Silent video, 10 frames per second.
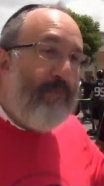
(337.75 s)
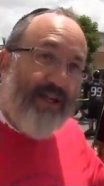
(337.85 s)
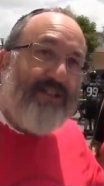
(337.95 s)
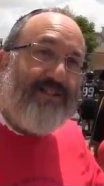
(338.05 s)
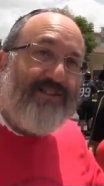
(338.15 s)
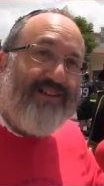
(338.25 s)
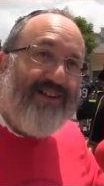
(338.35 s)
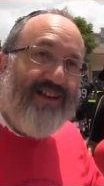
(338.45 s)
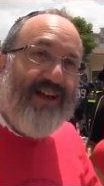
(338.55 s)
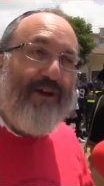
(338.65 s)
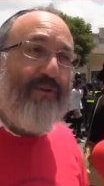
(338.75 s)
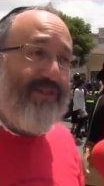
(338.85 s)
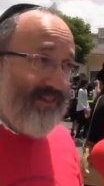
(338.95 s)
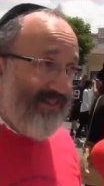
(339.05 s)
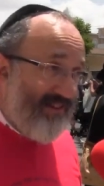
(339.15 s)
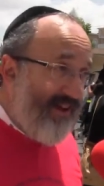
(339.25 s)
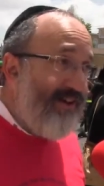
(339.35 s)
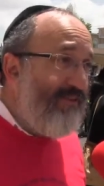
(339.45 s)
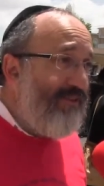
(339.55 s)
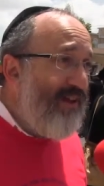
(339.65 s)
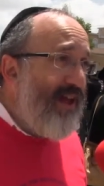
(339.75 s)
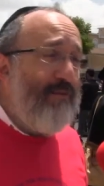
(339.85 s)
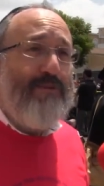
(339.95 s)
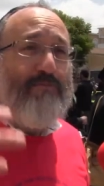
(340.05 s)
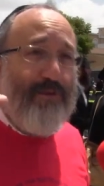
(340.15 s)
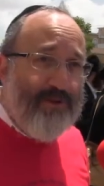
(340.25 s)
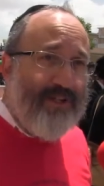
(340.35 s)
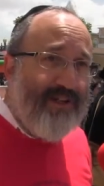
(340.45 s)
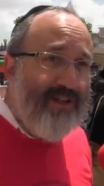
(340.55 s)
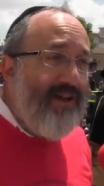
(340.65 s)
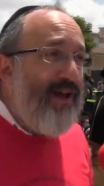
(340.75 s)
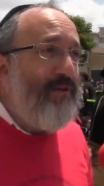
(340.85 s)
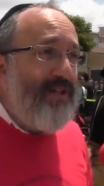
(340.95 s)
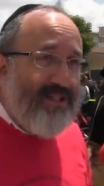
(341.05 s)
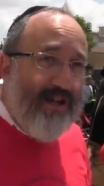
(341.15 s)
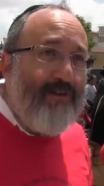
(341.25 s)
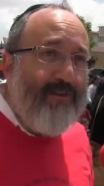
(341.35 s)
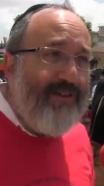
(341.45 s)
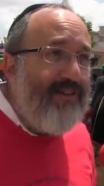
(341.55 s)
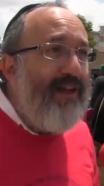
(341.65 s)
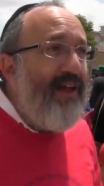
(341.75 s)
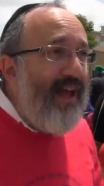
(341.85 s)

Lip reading: peace and with love and with music and with excitement.